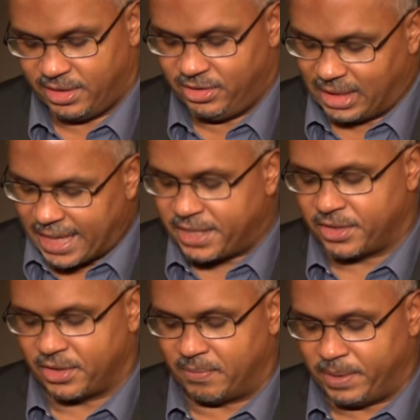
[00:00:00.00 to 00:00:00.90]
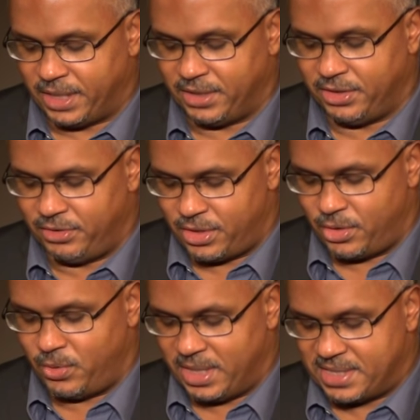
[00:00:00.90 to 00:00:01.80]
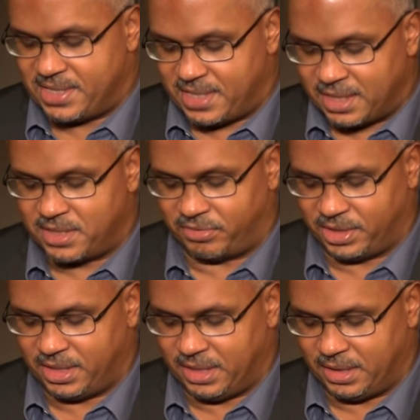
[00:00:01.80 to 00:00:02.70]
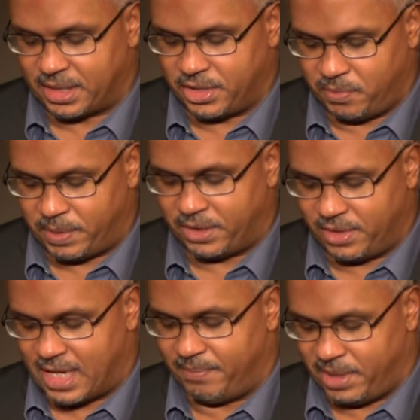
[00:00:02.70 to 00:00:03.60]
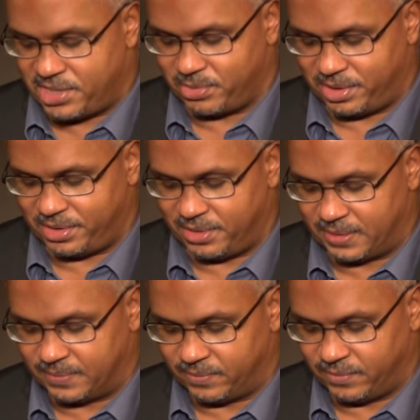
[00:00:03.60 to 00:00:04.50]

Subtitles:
You like her, but you know instinctively that you better not mess with her.